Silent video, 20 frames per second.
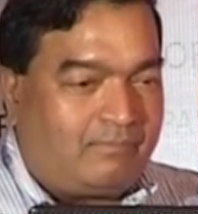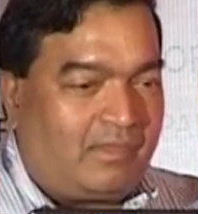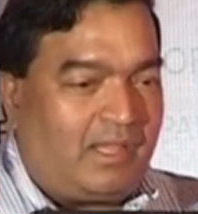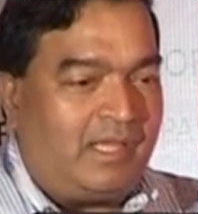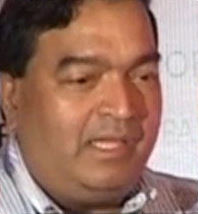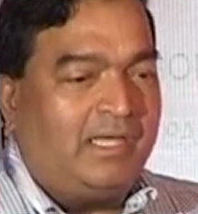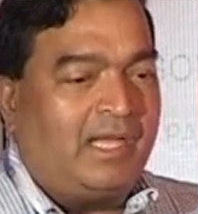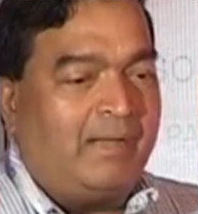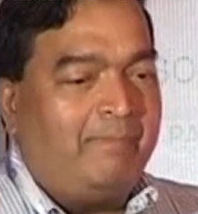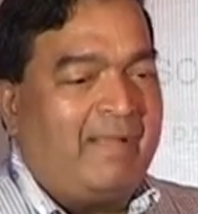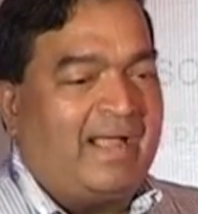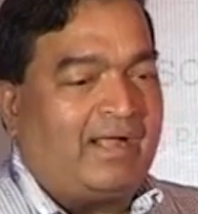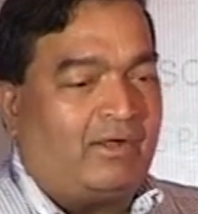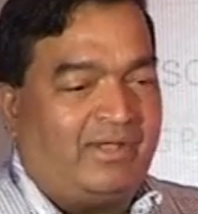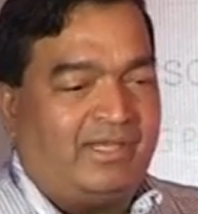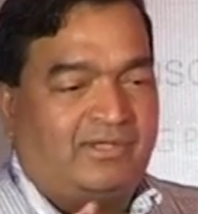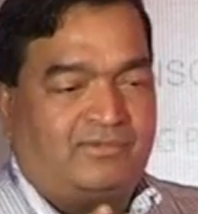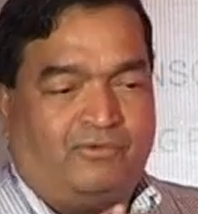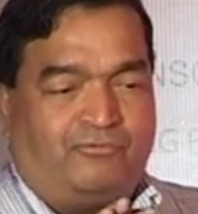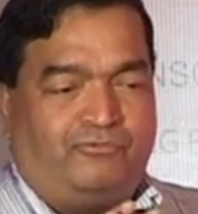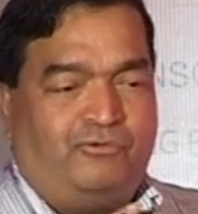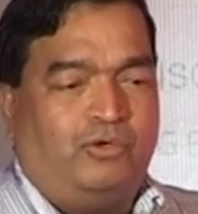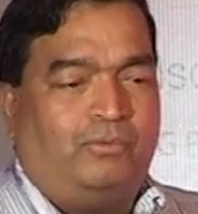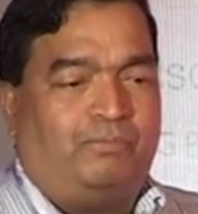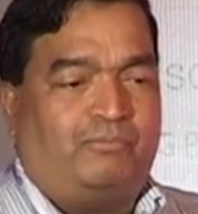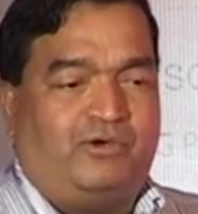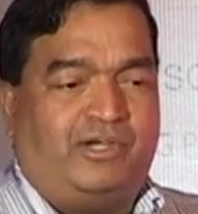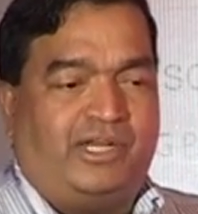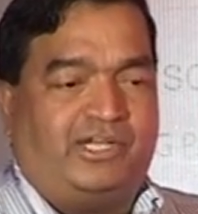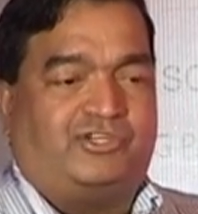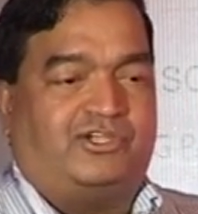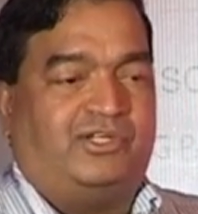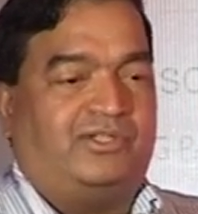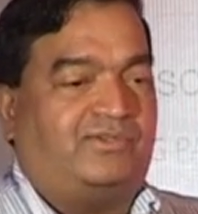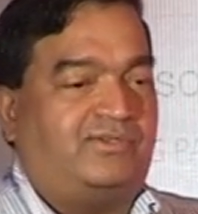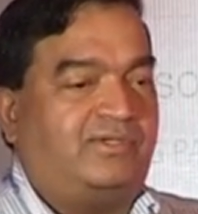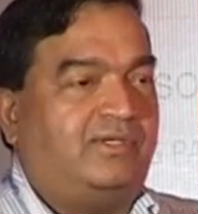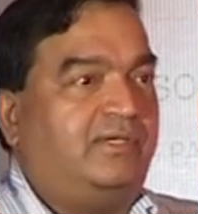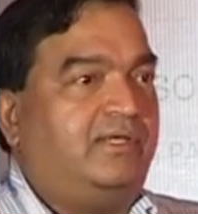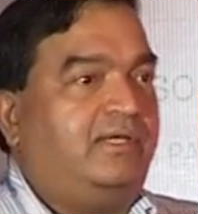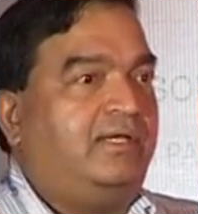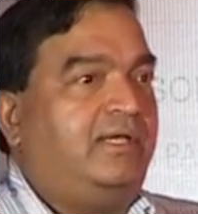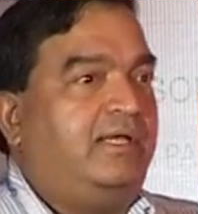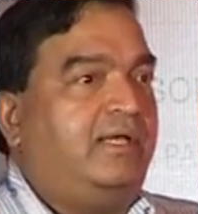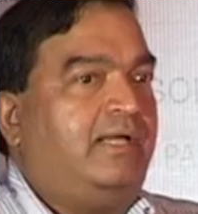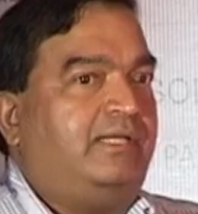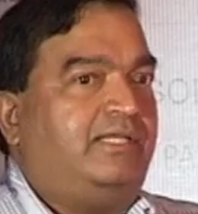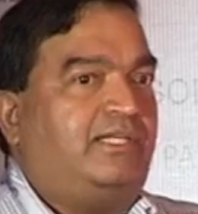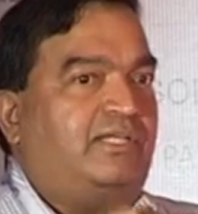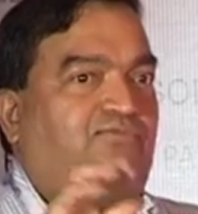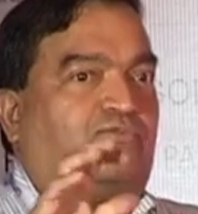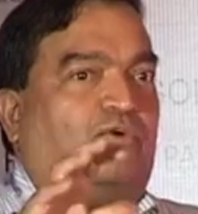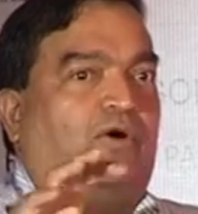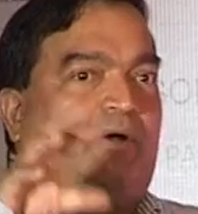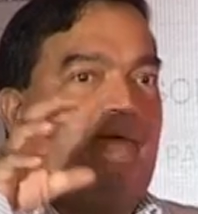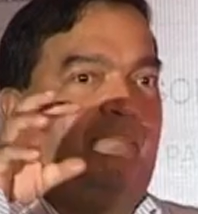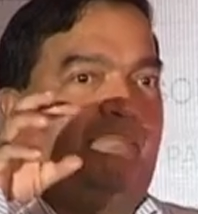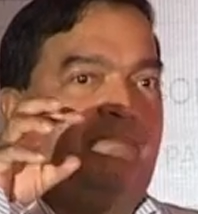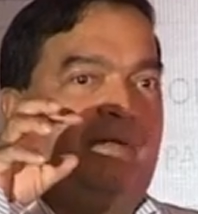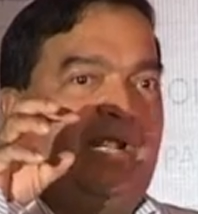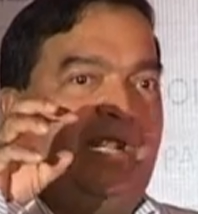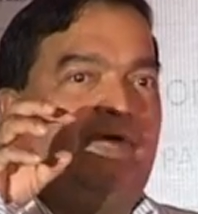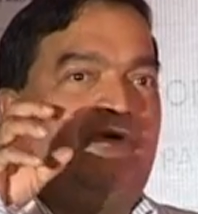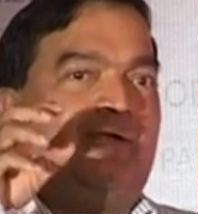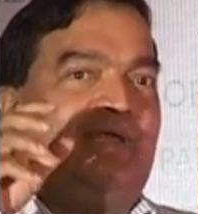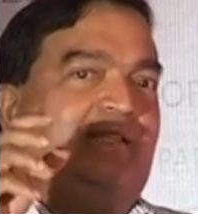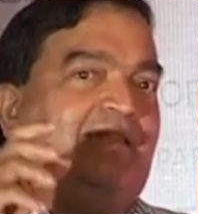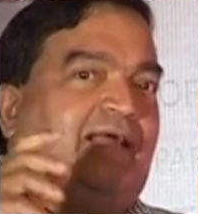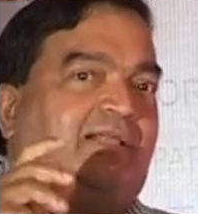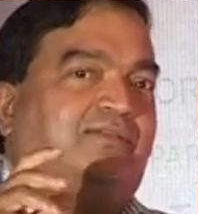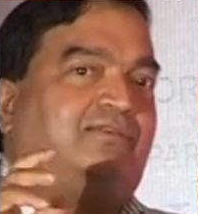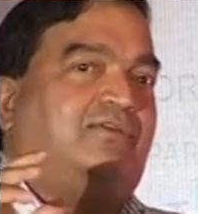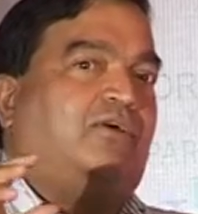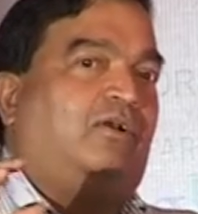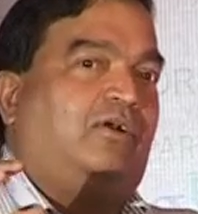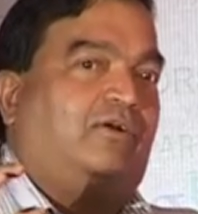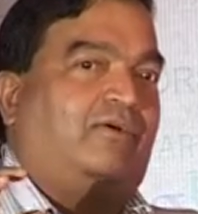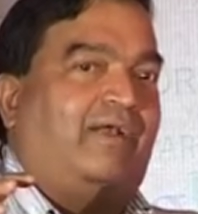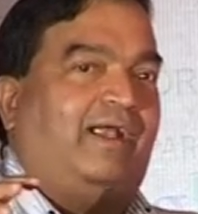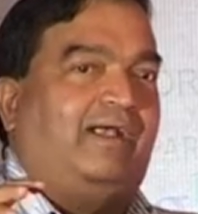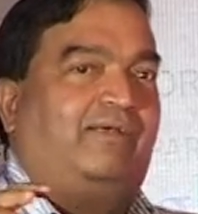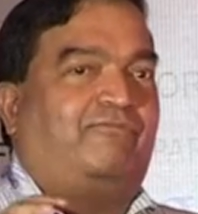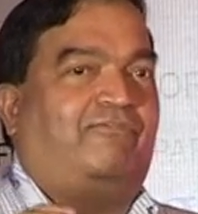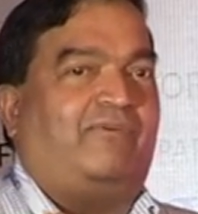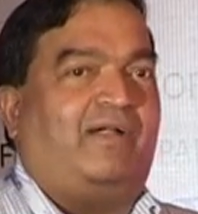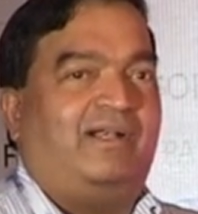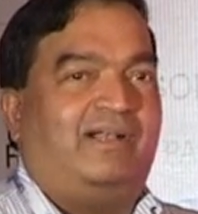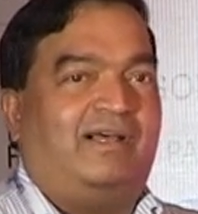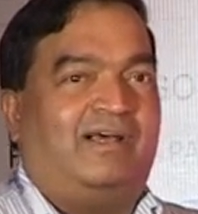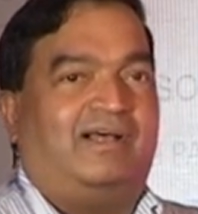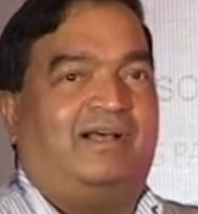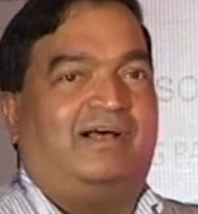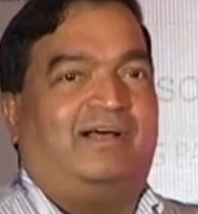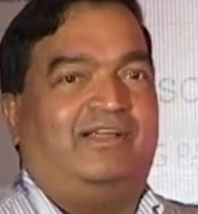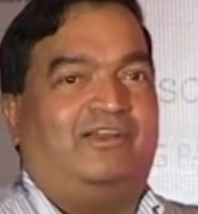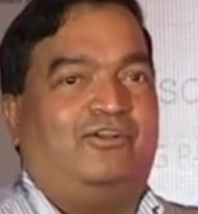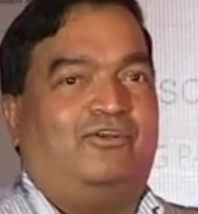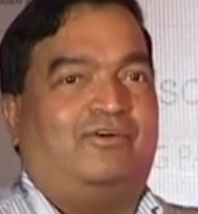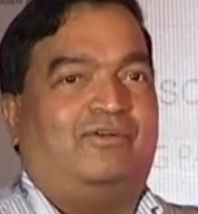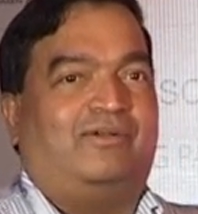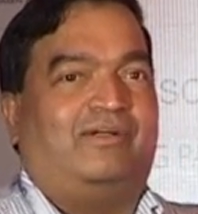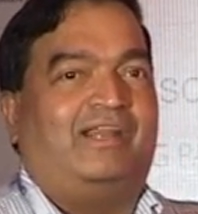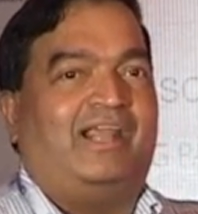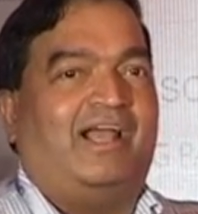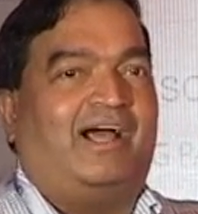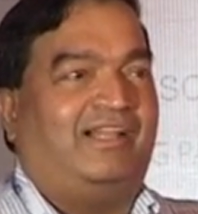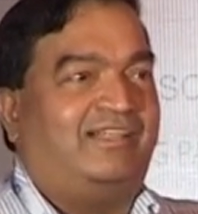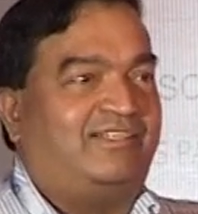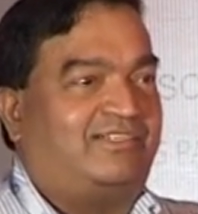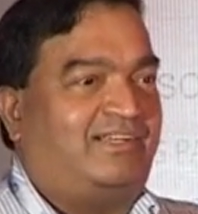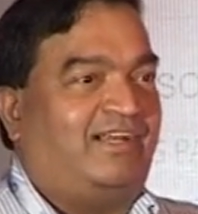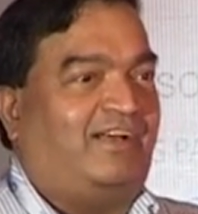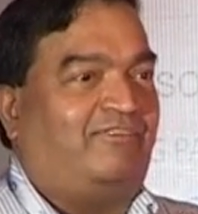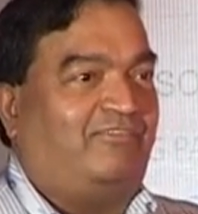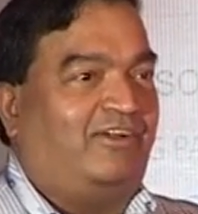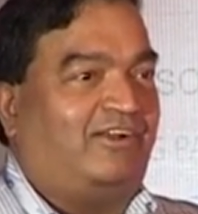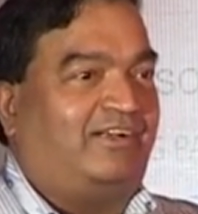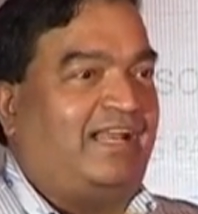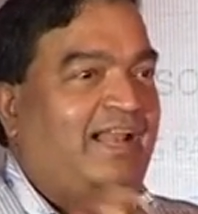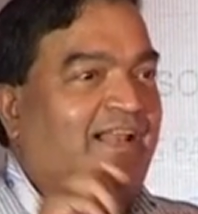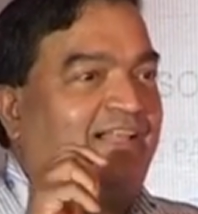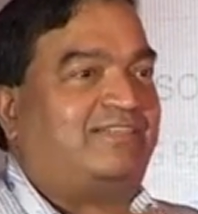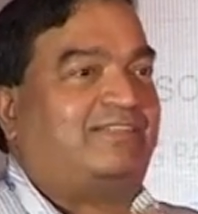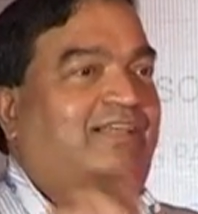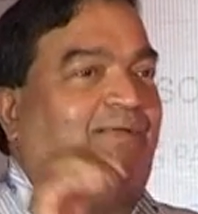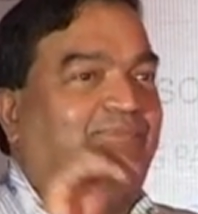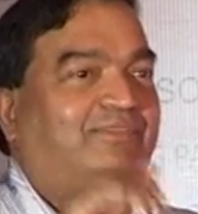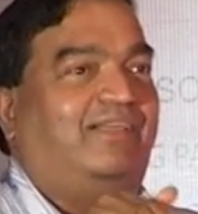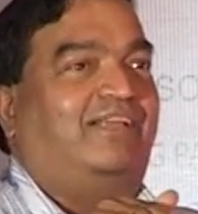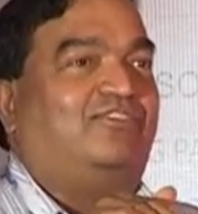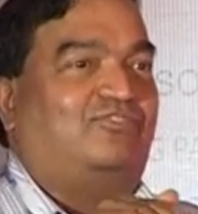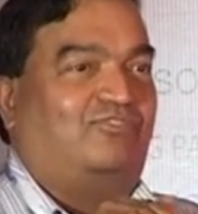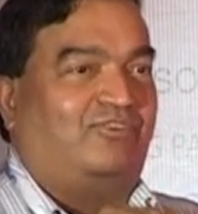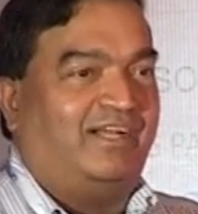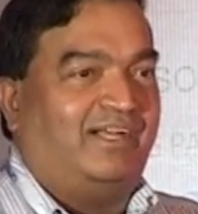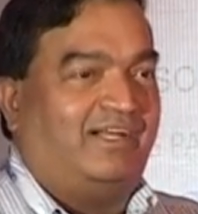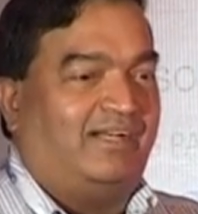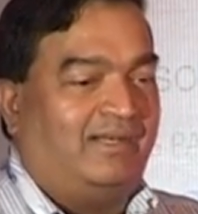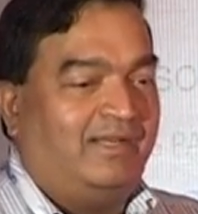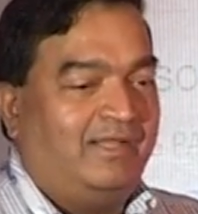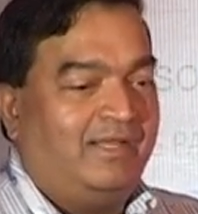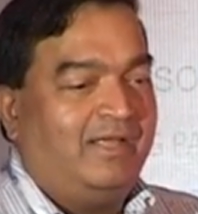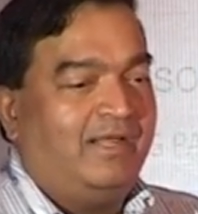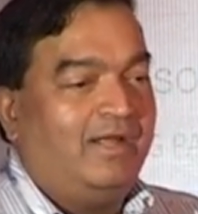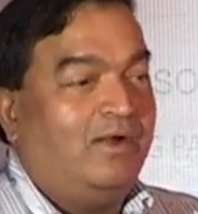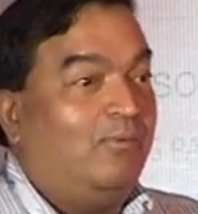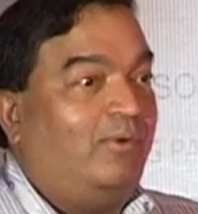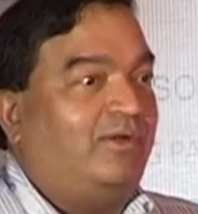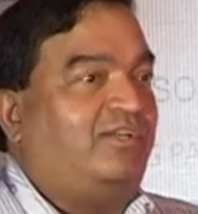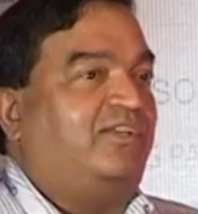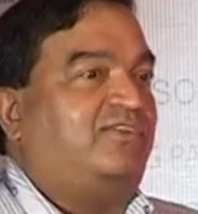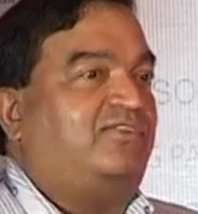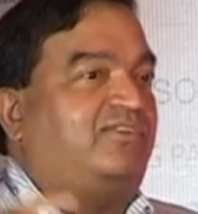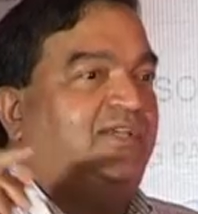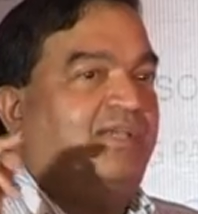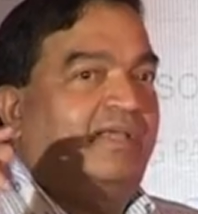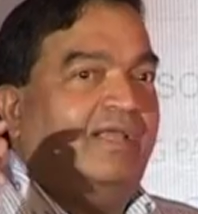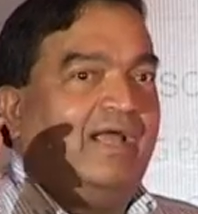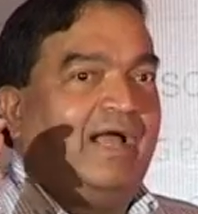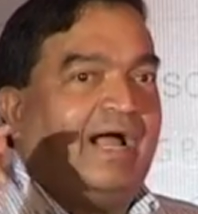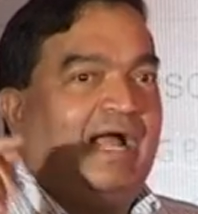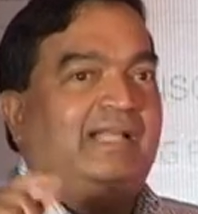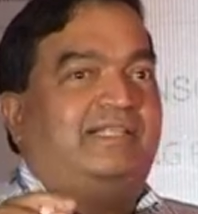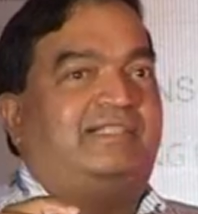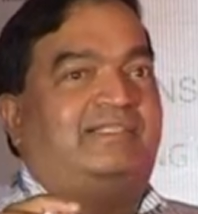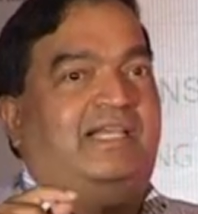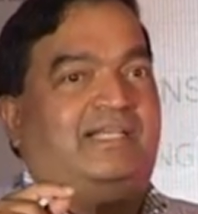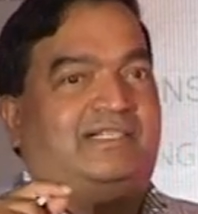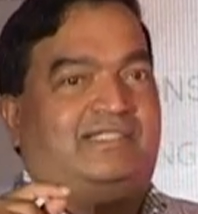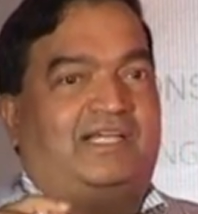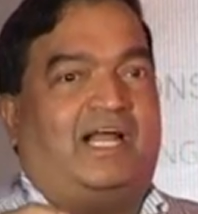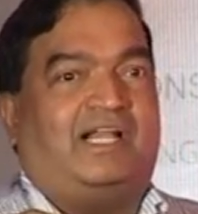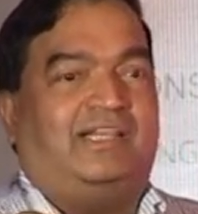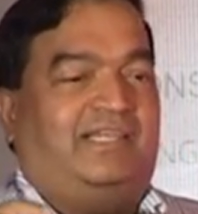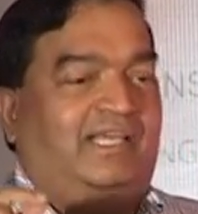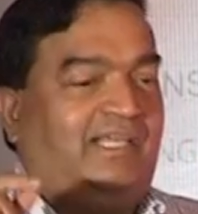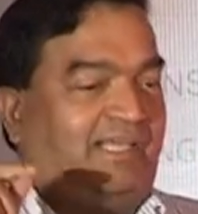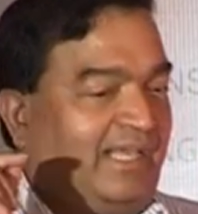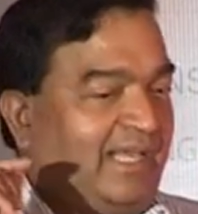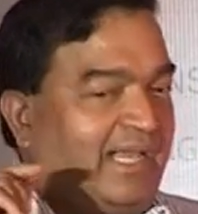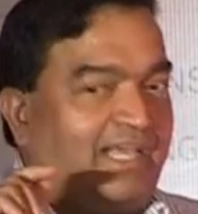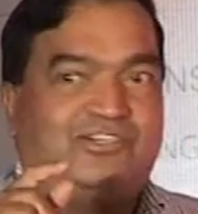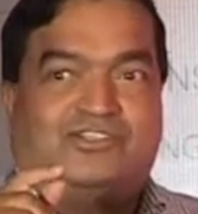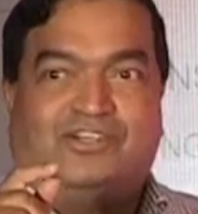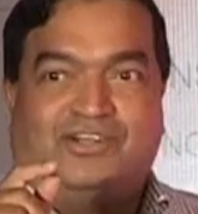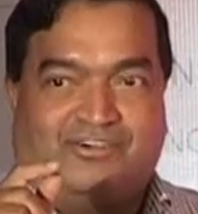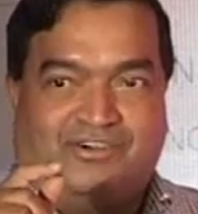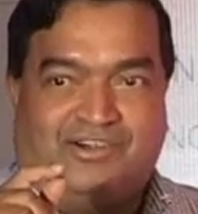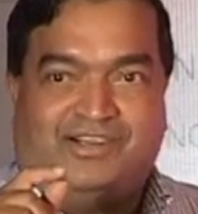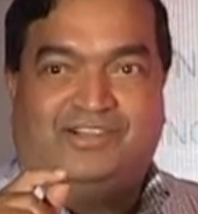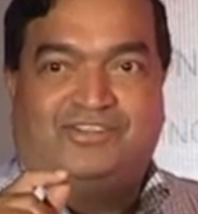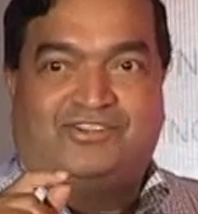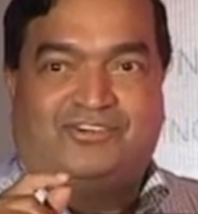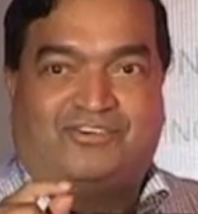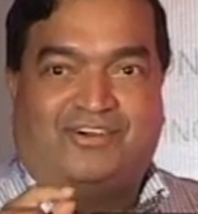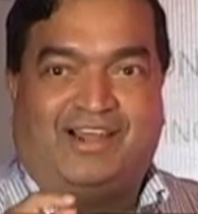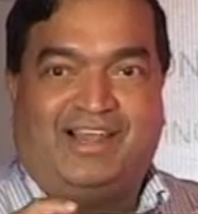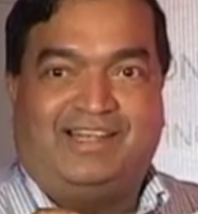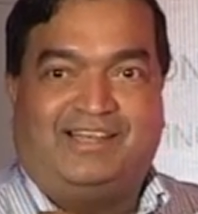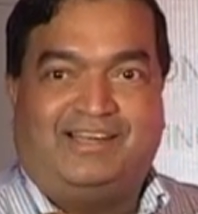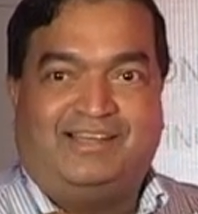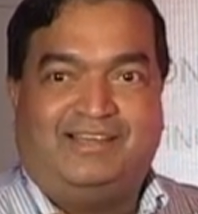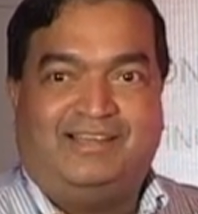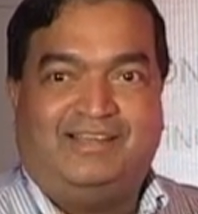you come back, okay, so a few predictions. Just for, okay, that's all great funda, gyan stuff. Now tell us something's real, which is, I'd say start thinking asynchronous, right?